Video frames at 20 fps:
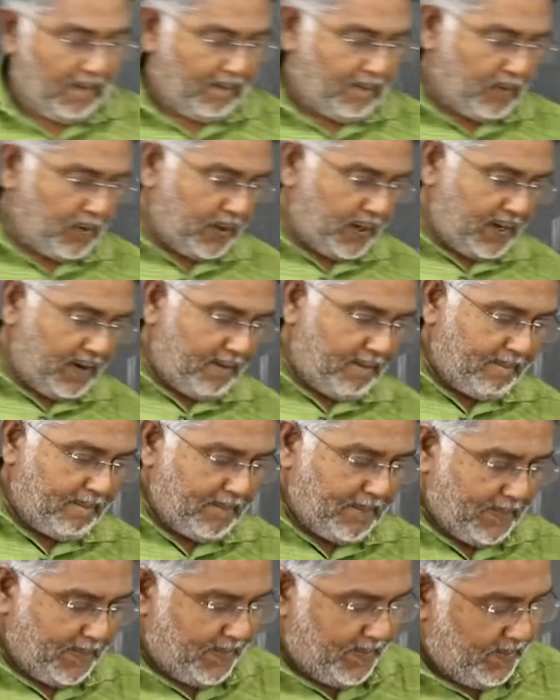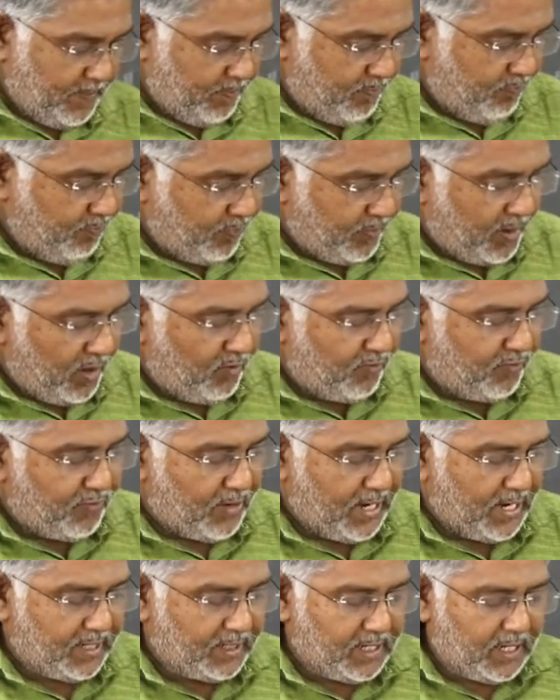Okay.
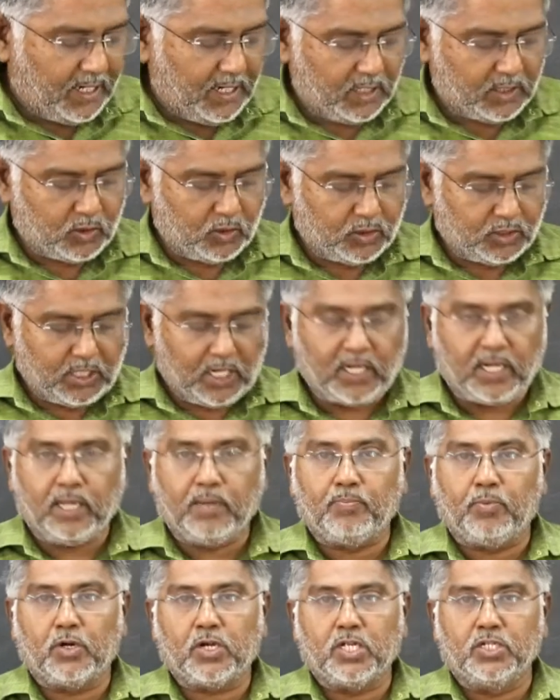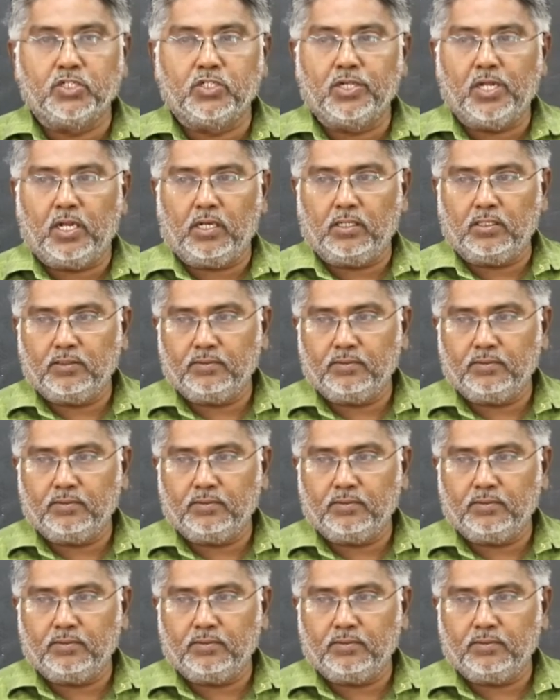Find the electrostatic potential